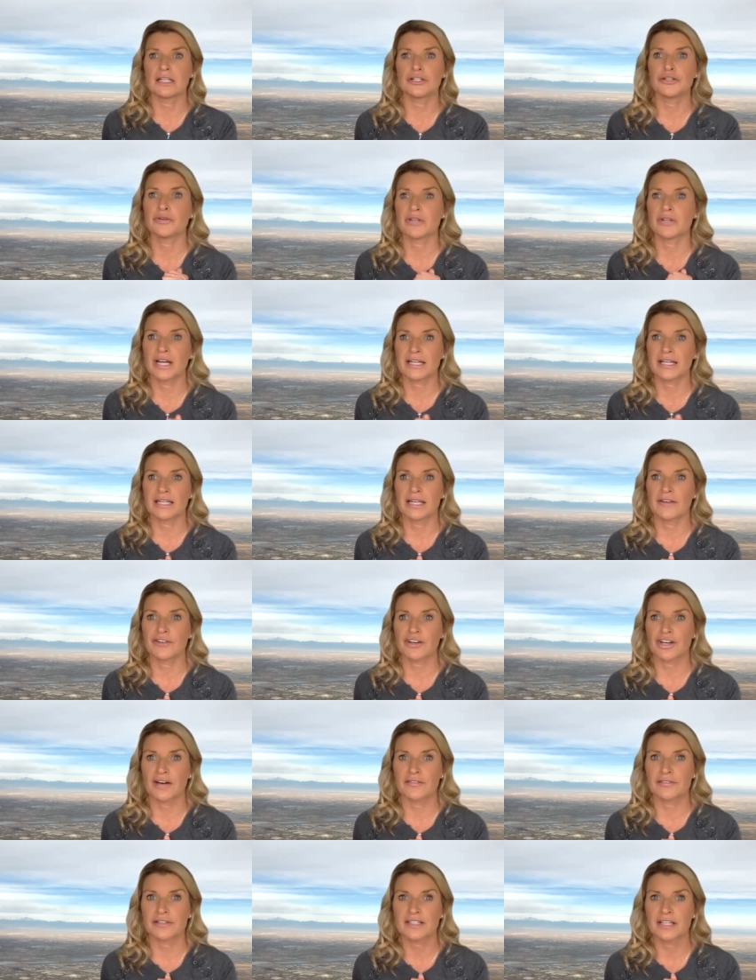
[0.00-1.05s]
and you and I can have a
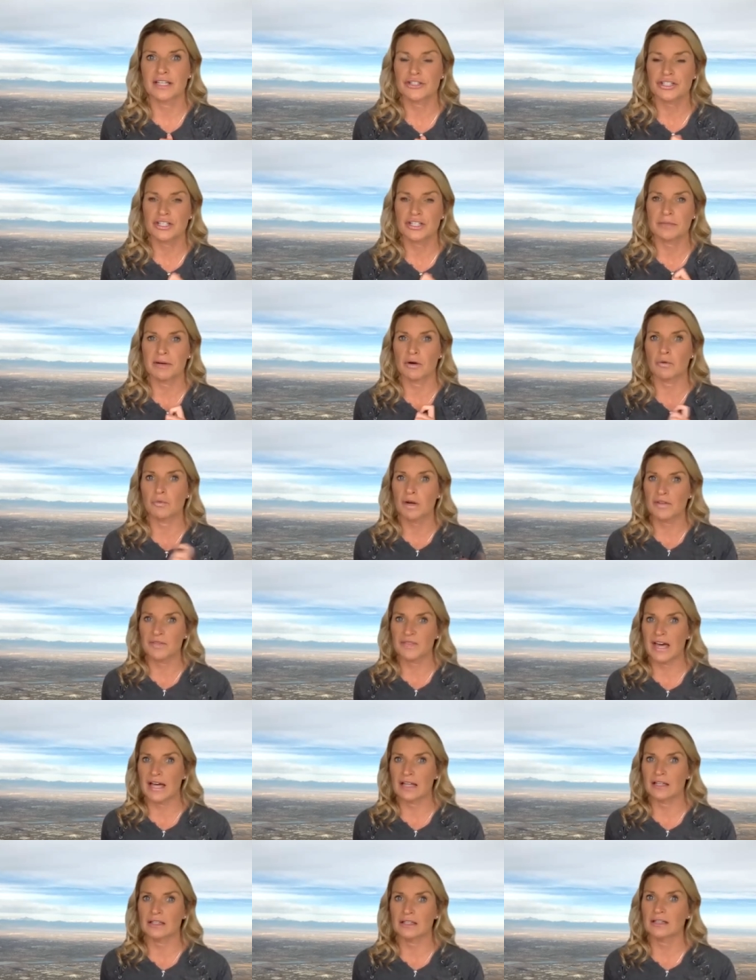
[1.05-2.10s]
conversation about what
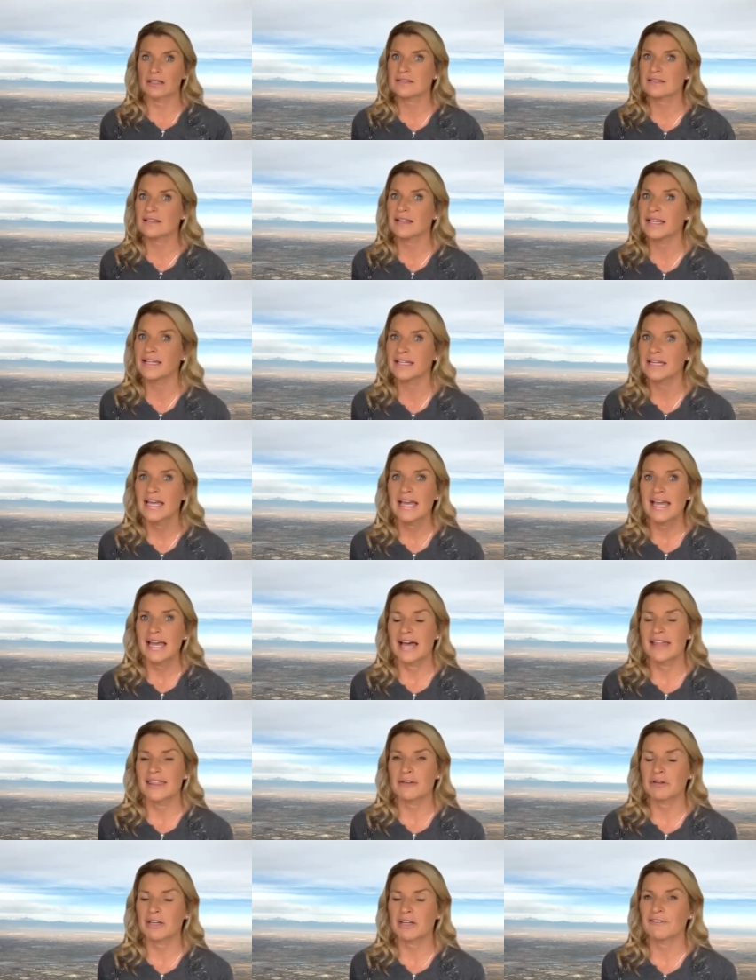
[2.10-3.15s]
that looks like,
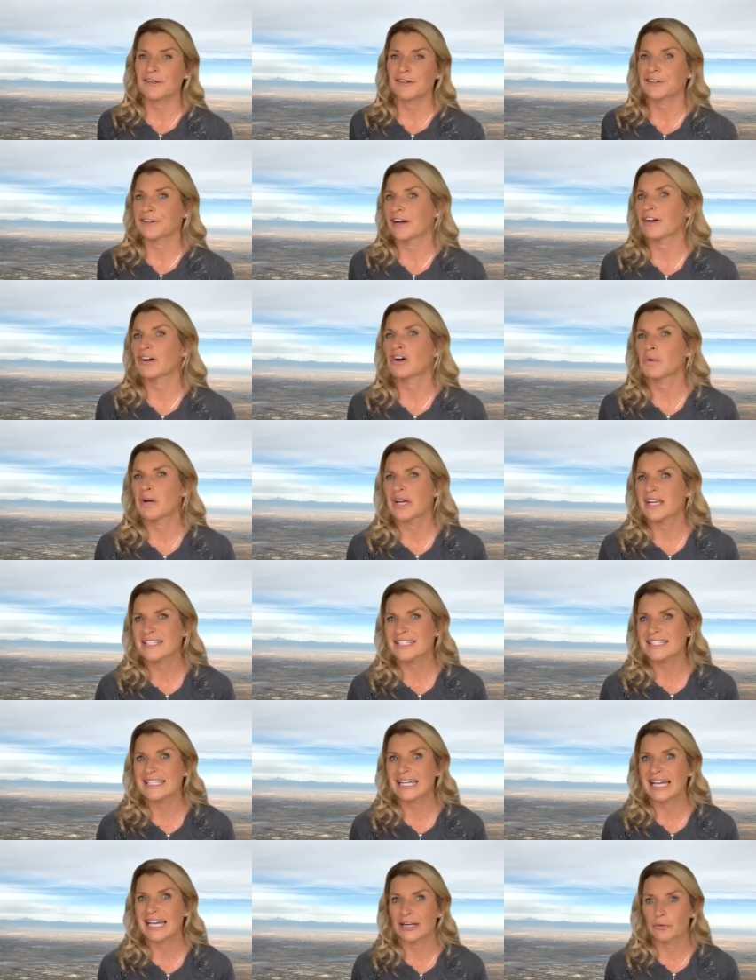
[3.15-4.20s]
and then we can figure out ways
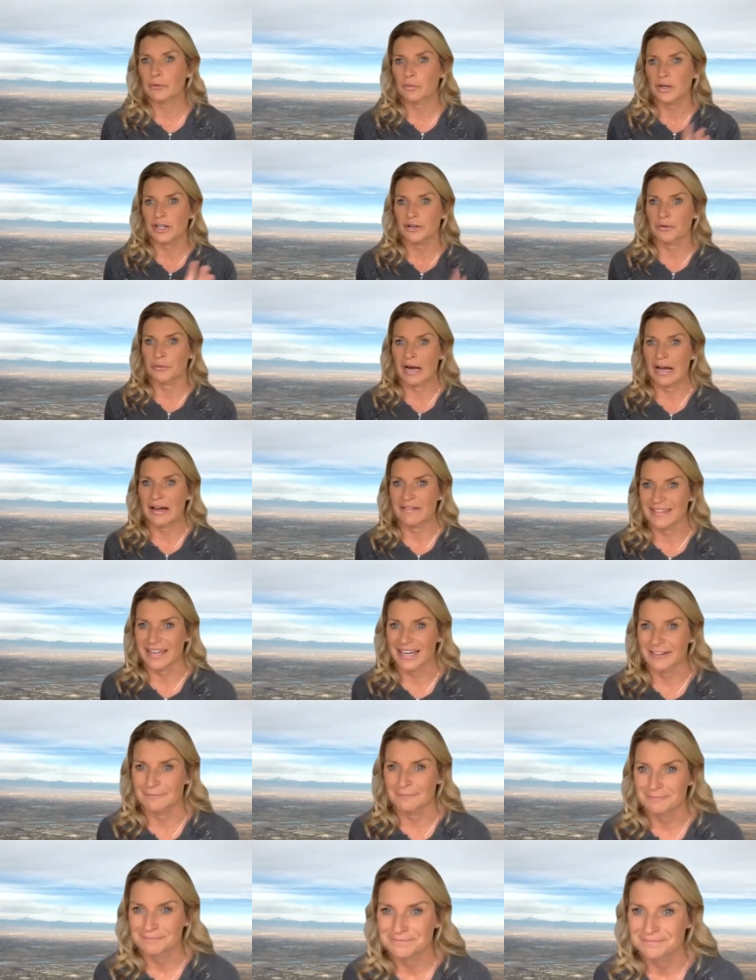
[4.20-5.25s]
to kind of work around that.
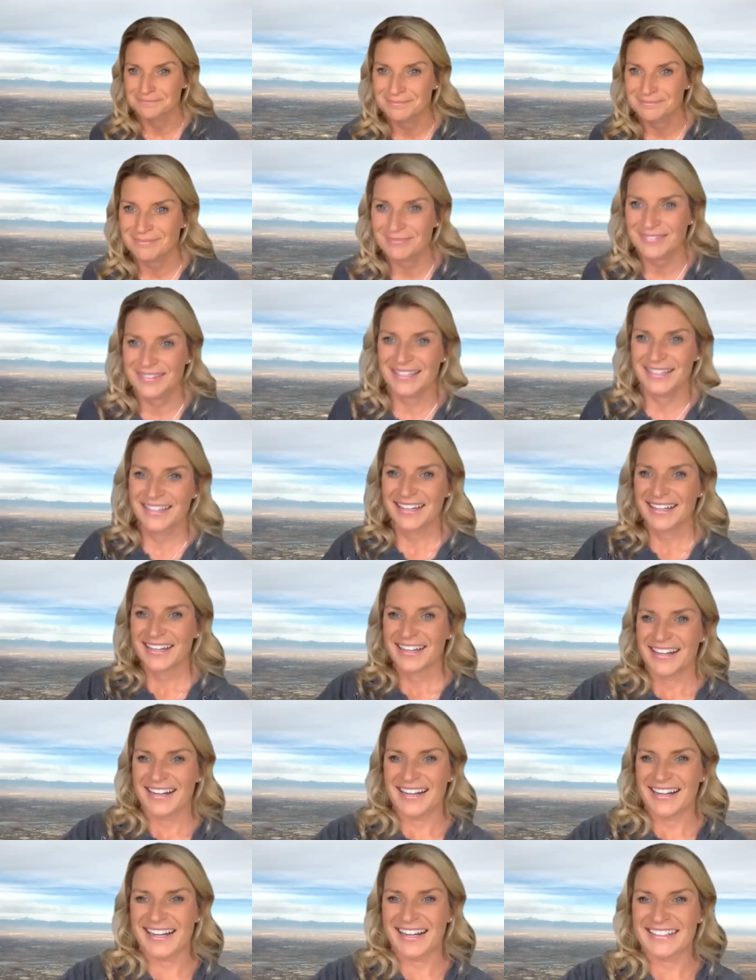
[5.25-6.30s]

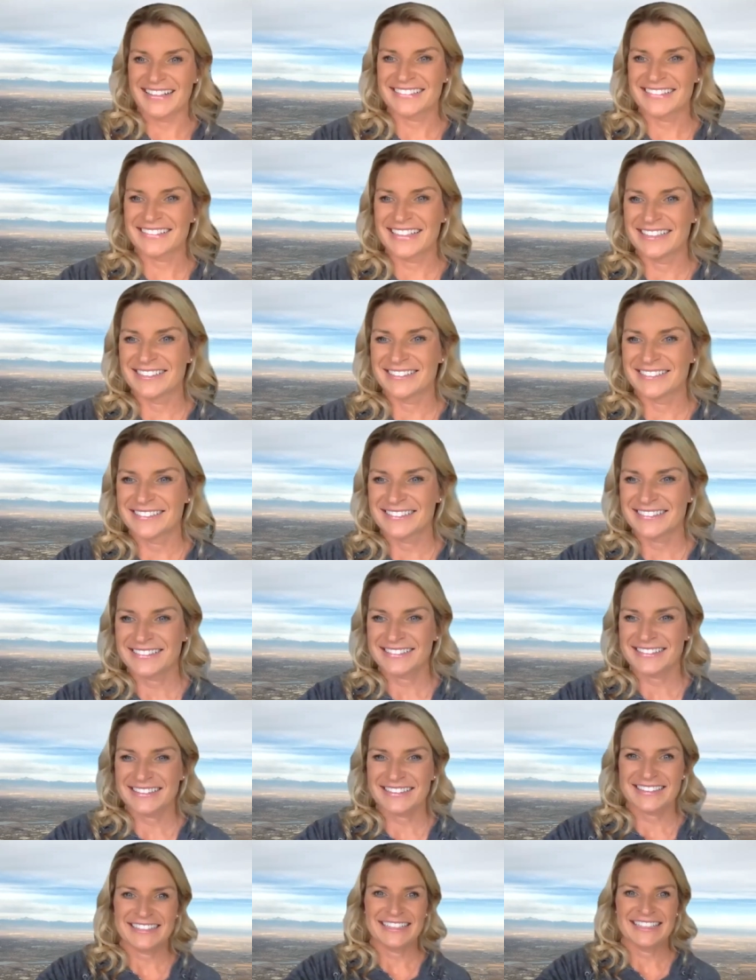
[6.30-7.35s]
All right,
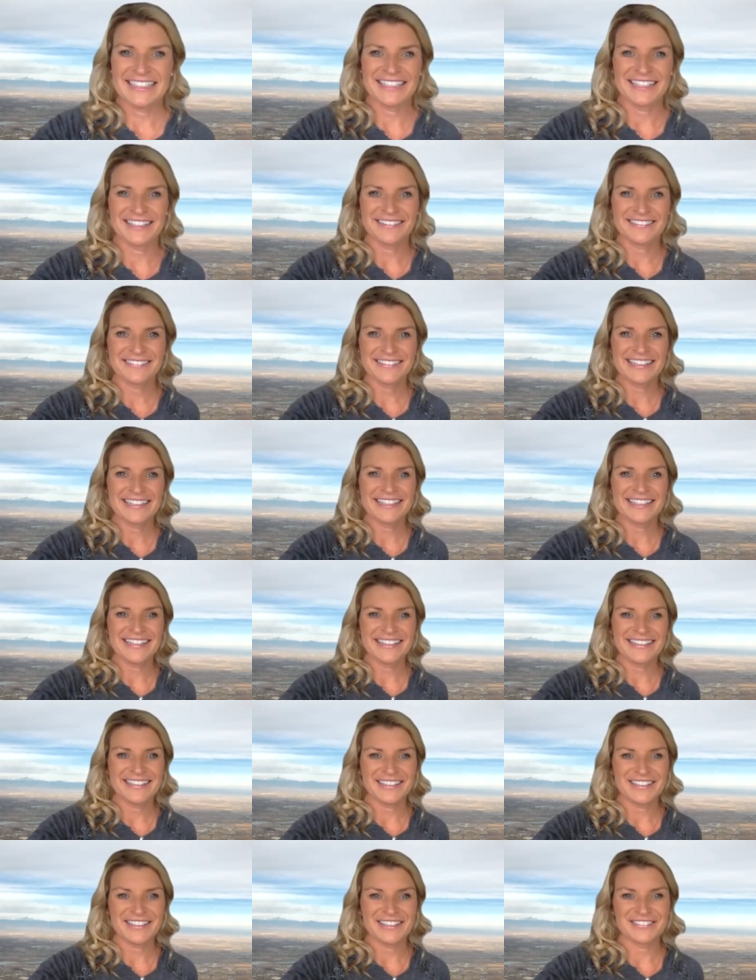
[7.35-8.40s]
here we
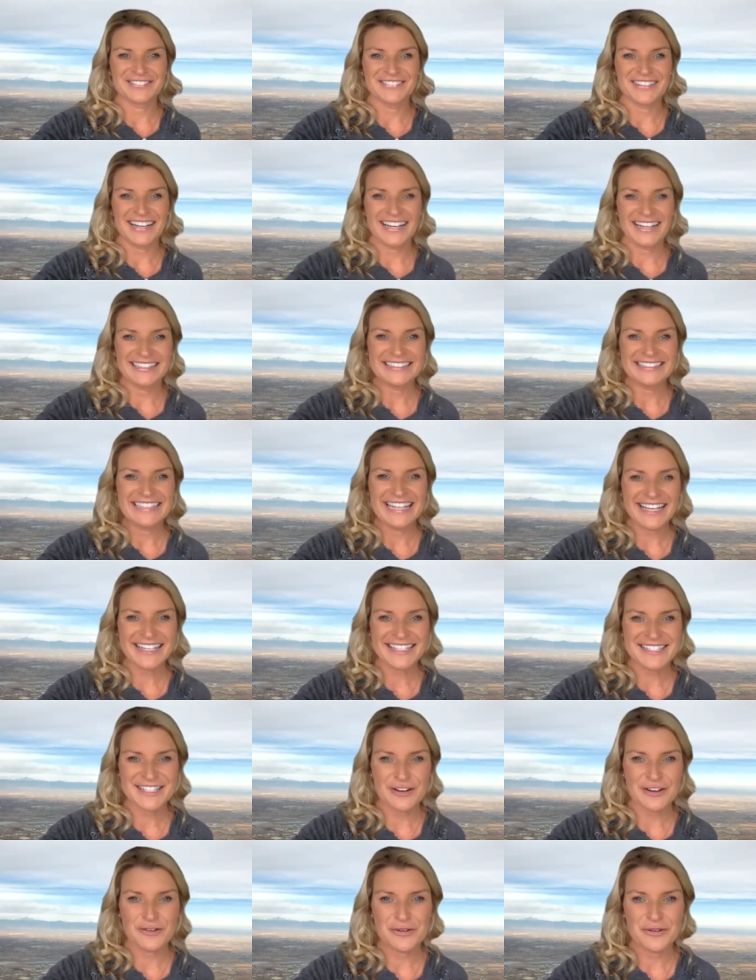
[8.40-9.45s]
go. My
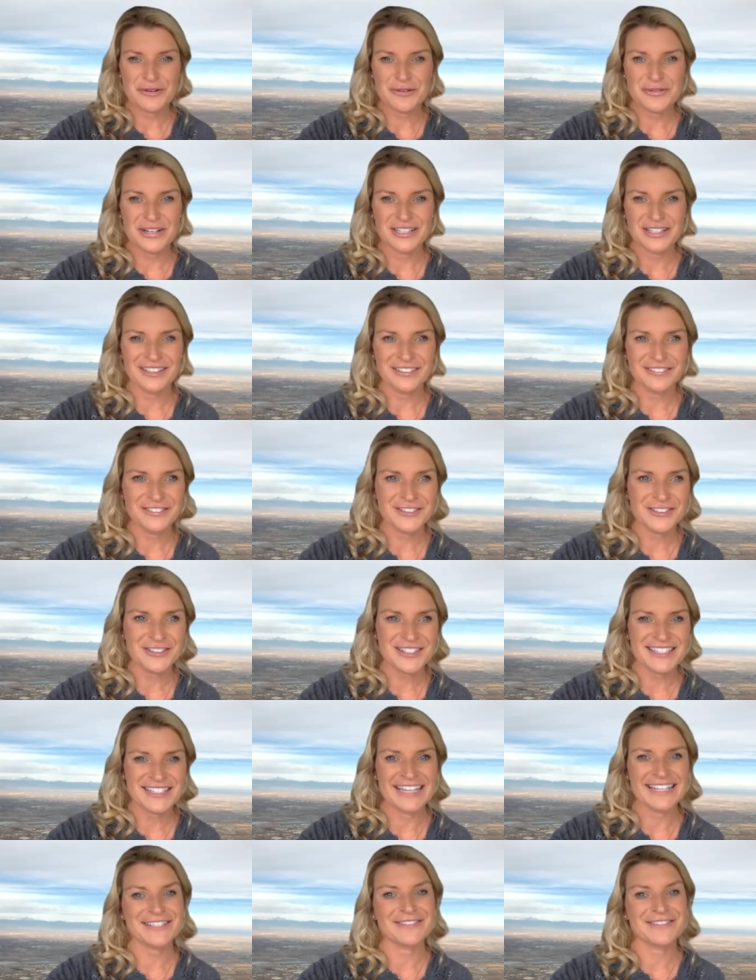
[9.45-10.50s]
next wonderful
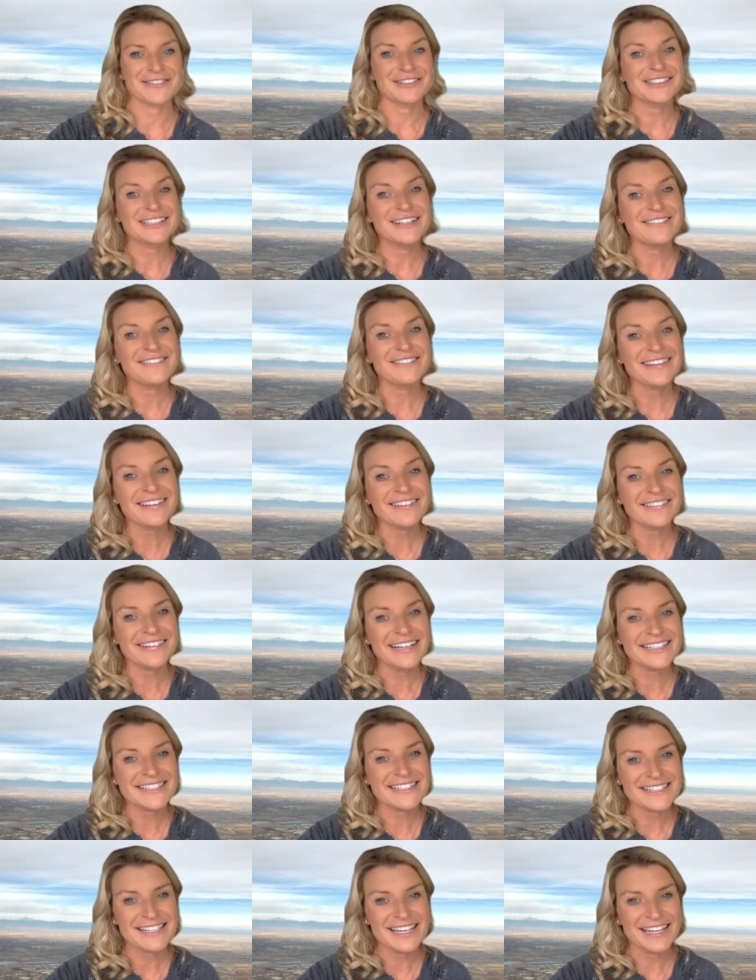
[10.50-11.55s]
state. So we're leaving the
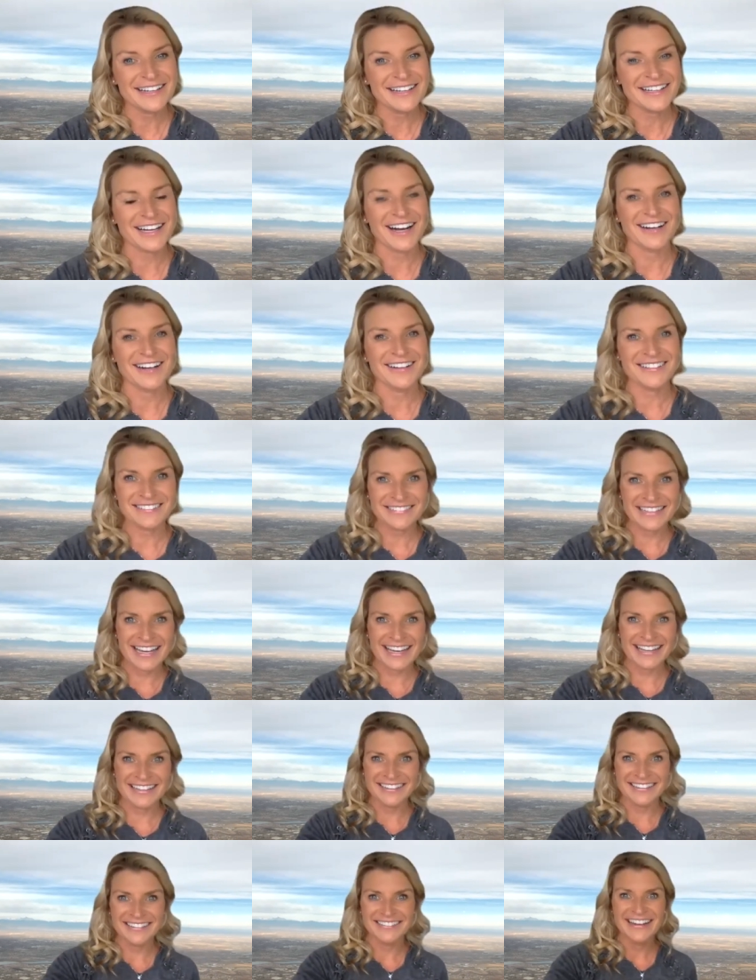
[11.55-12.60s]
great state of
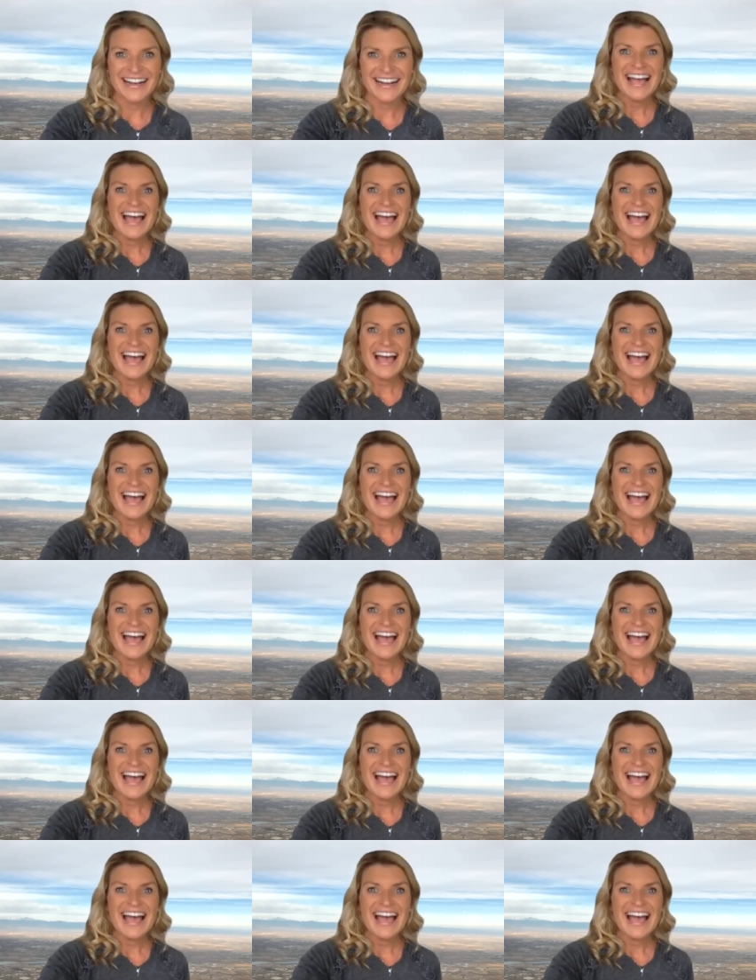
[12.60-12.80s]
Colorado,